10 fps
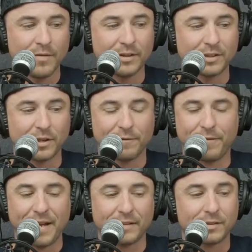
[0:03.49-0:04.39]
This is a
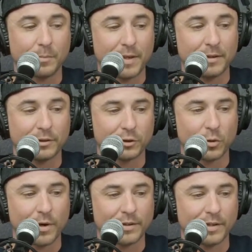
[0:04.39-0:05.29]
fan-submitted
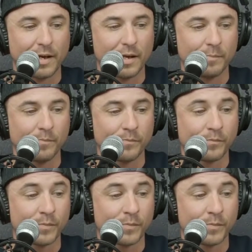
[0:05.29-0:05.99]
story time